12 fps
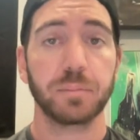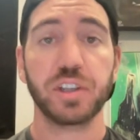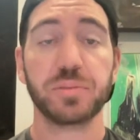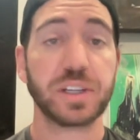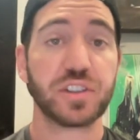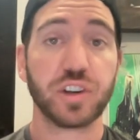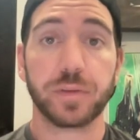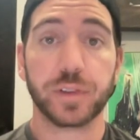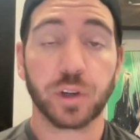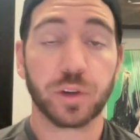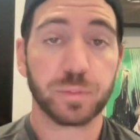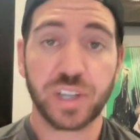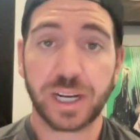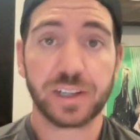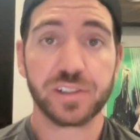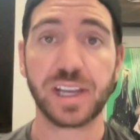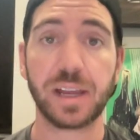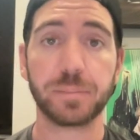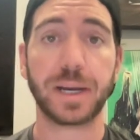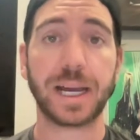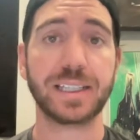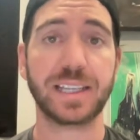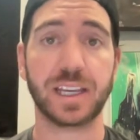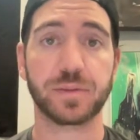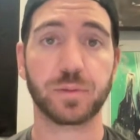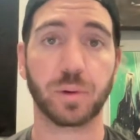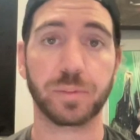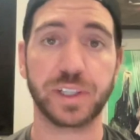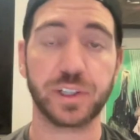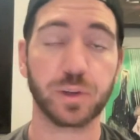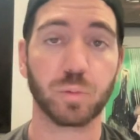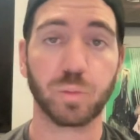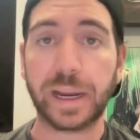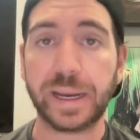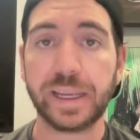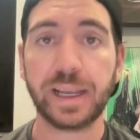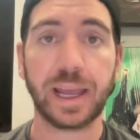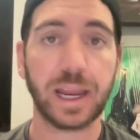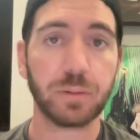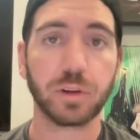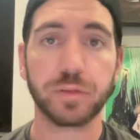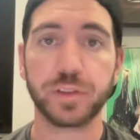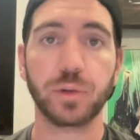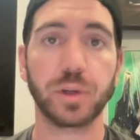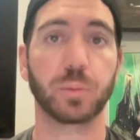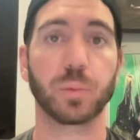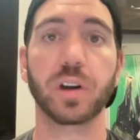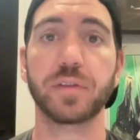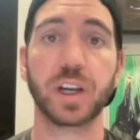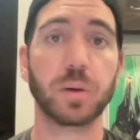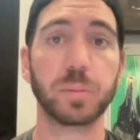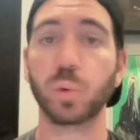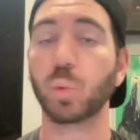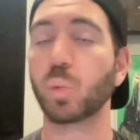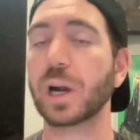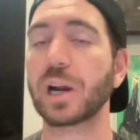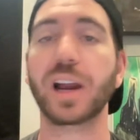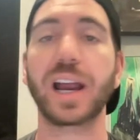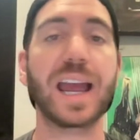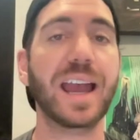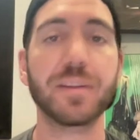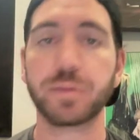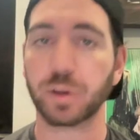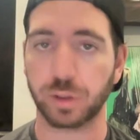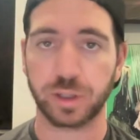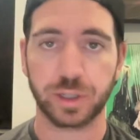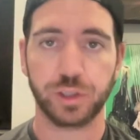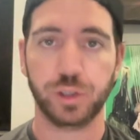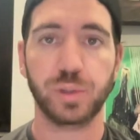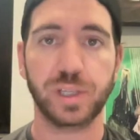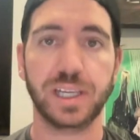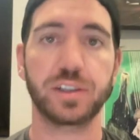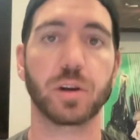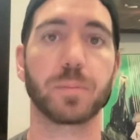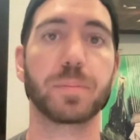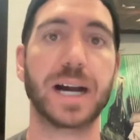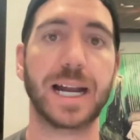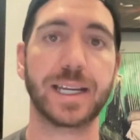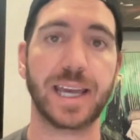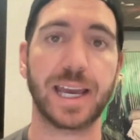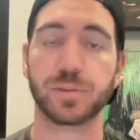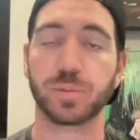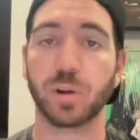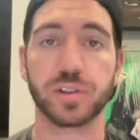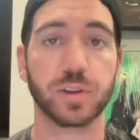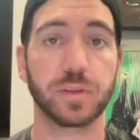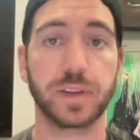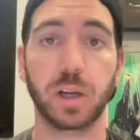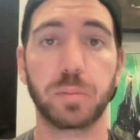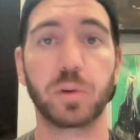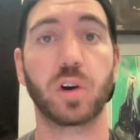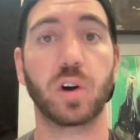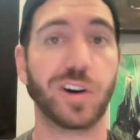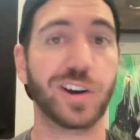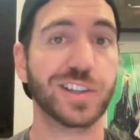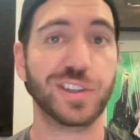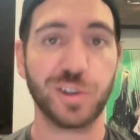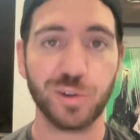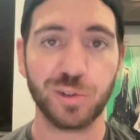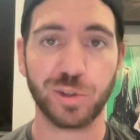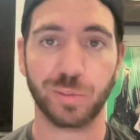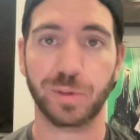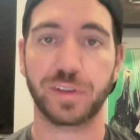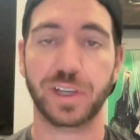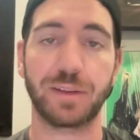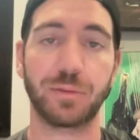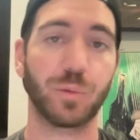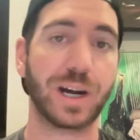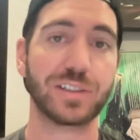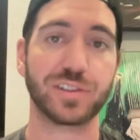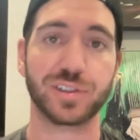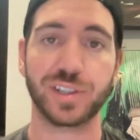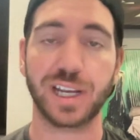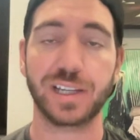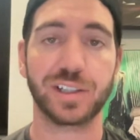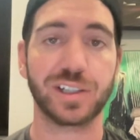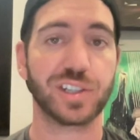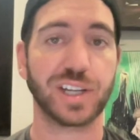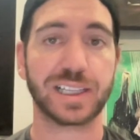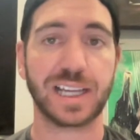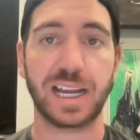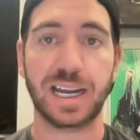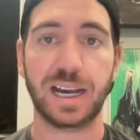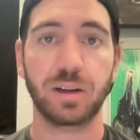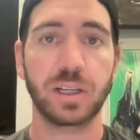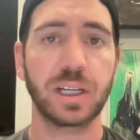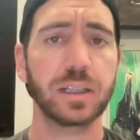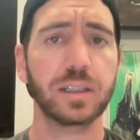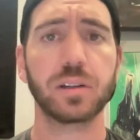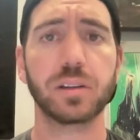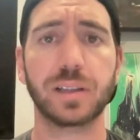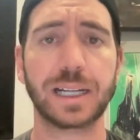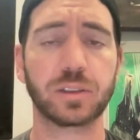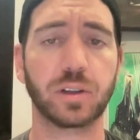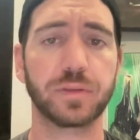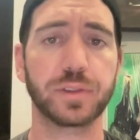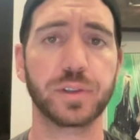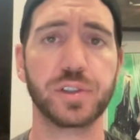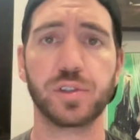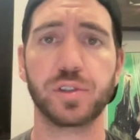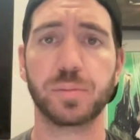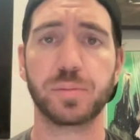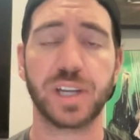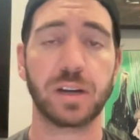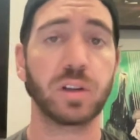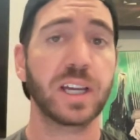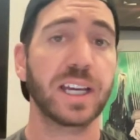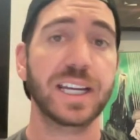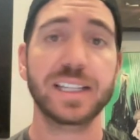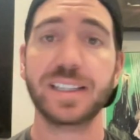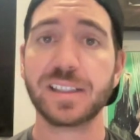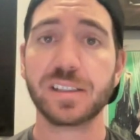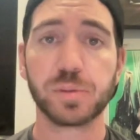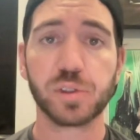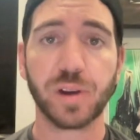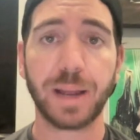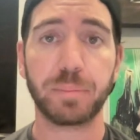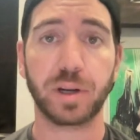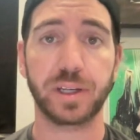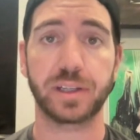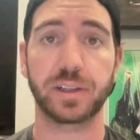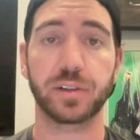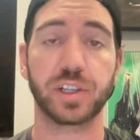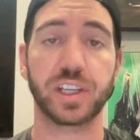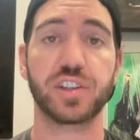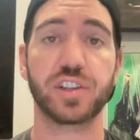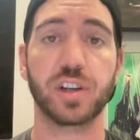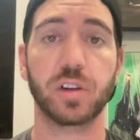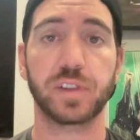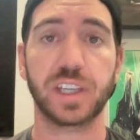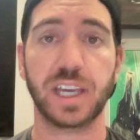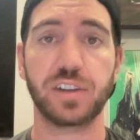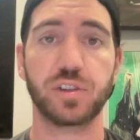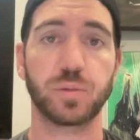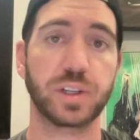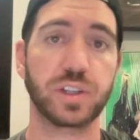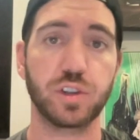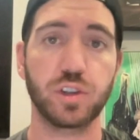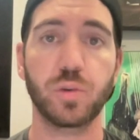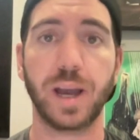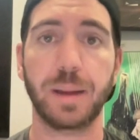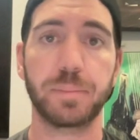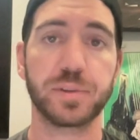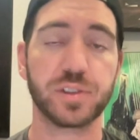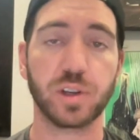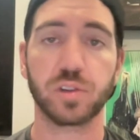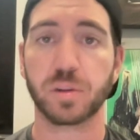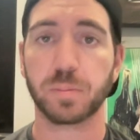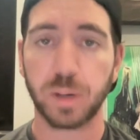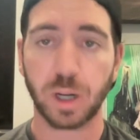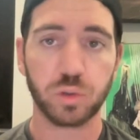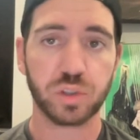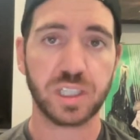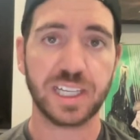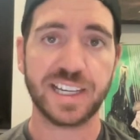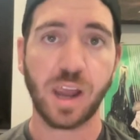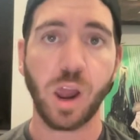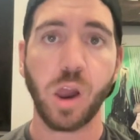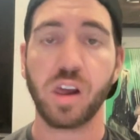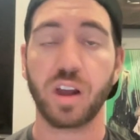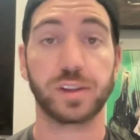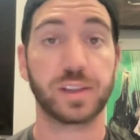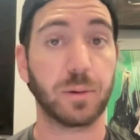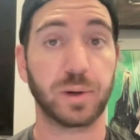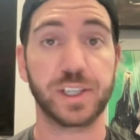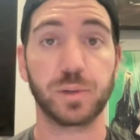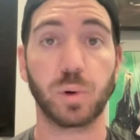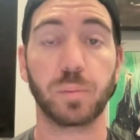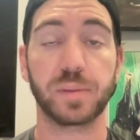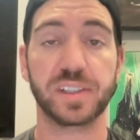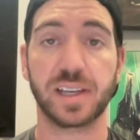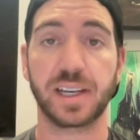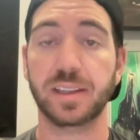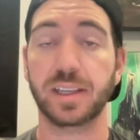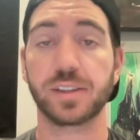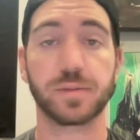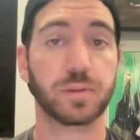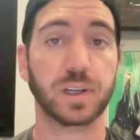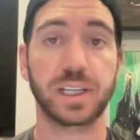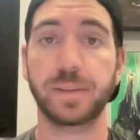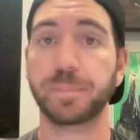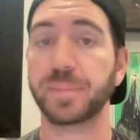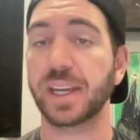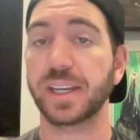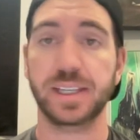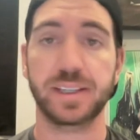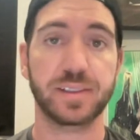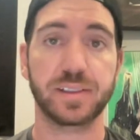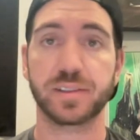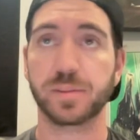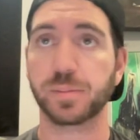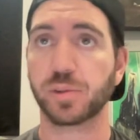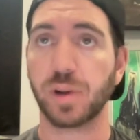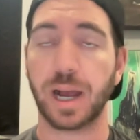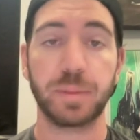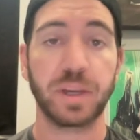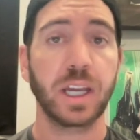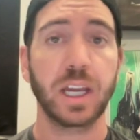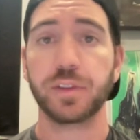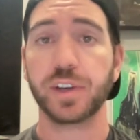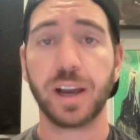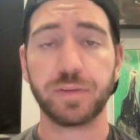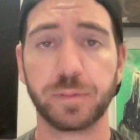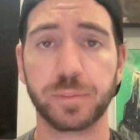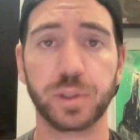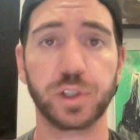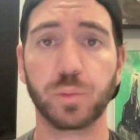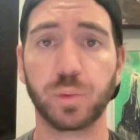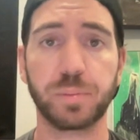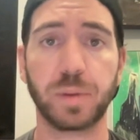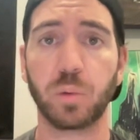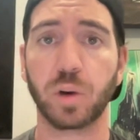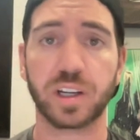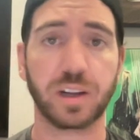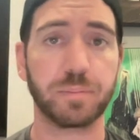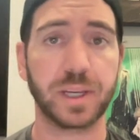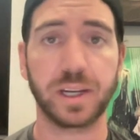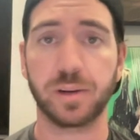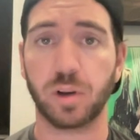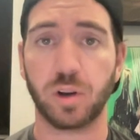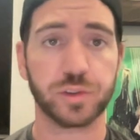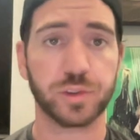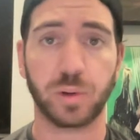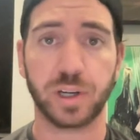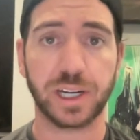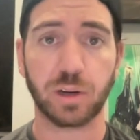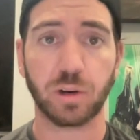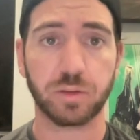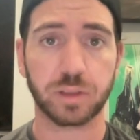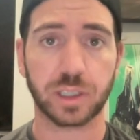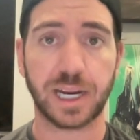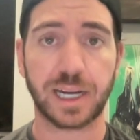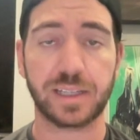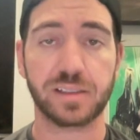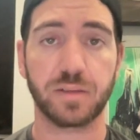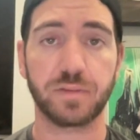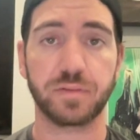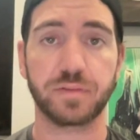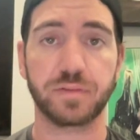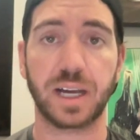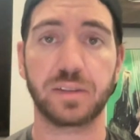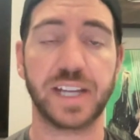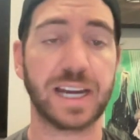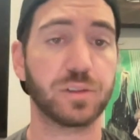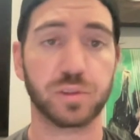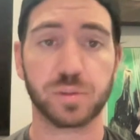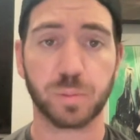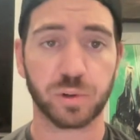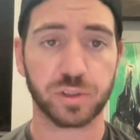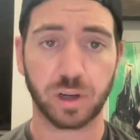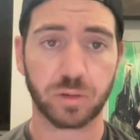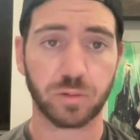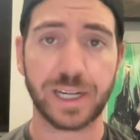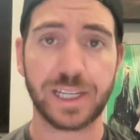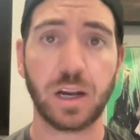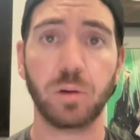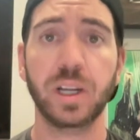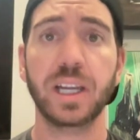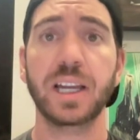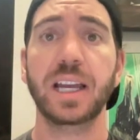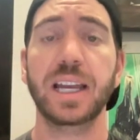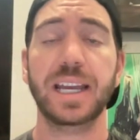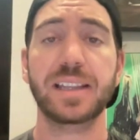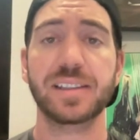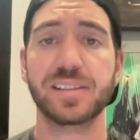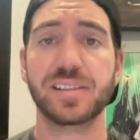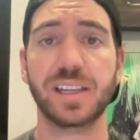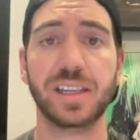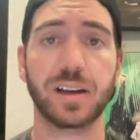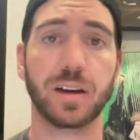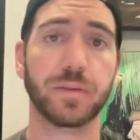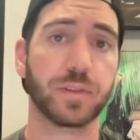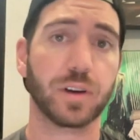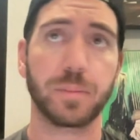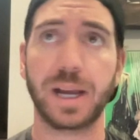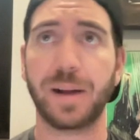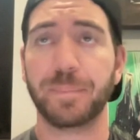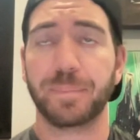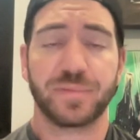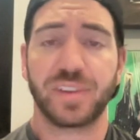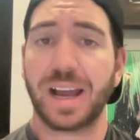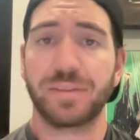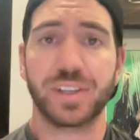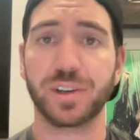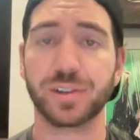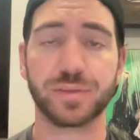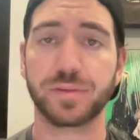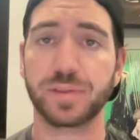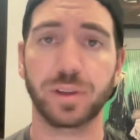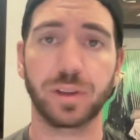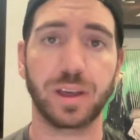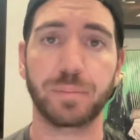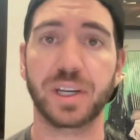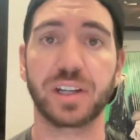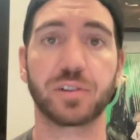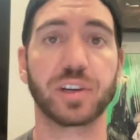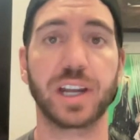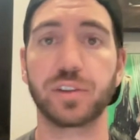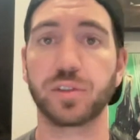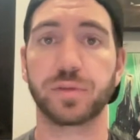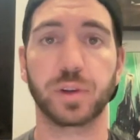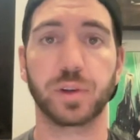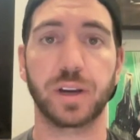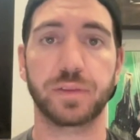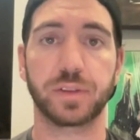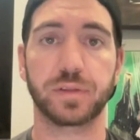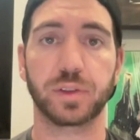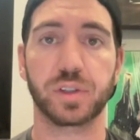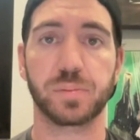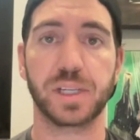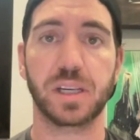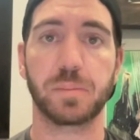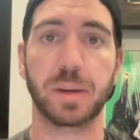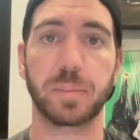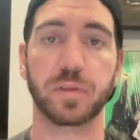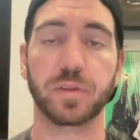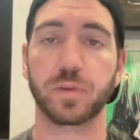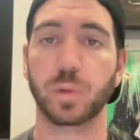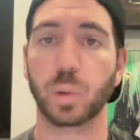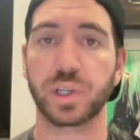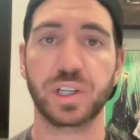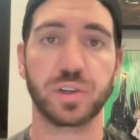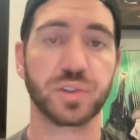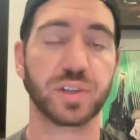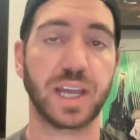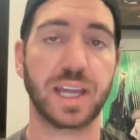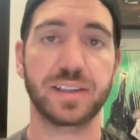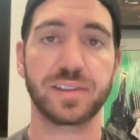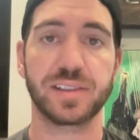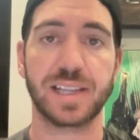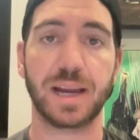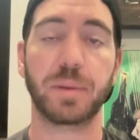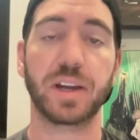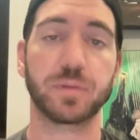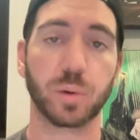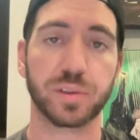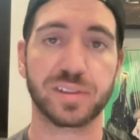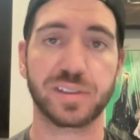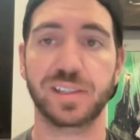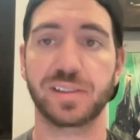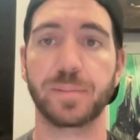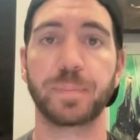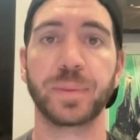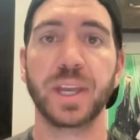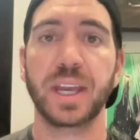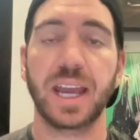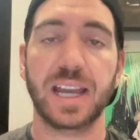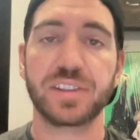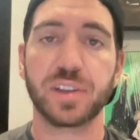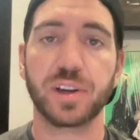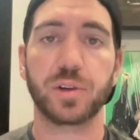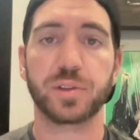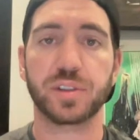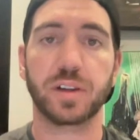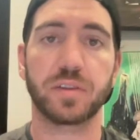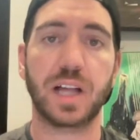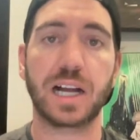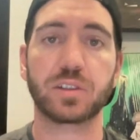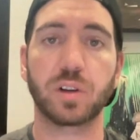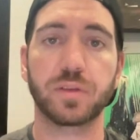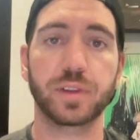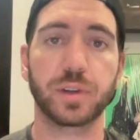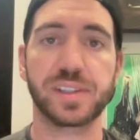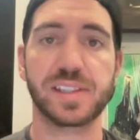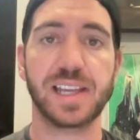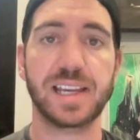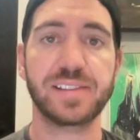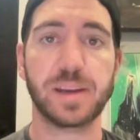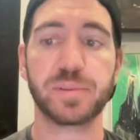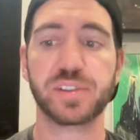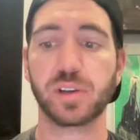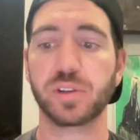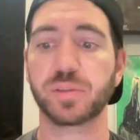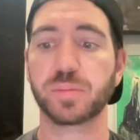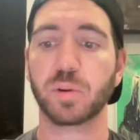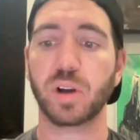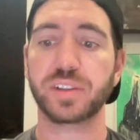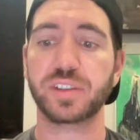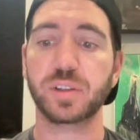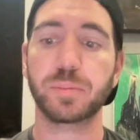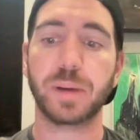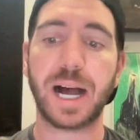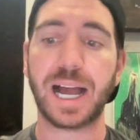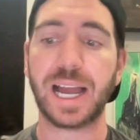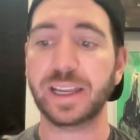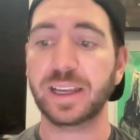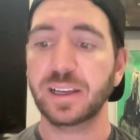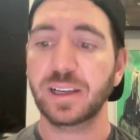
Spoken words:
Please make sure if you're checking us out in podcast form that you're rating and reviewing. We're available wherever you get your podcast. We're also available on YouTube. If you haven't watched us yet, you can check that out. Go to Locked On Phillies YouTube channel. Hit that subscribe button. It'll get you notifications when new episodes are posted. That way you won't miss anything. It's free and easy to subscribe. If you're familiar with my work, I've been also on air over at 97.5 The Fanatic doing sports talk radio in the city here for about 5 years in Philly. I've been a credentialed Philadelphia Phillies media member for 4 years, and this is now my fourth season as the host of Locked On Phillies. Today's episode is brought to you by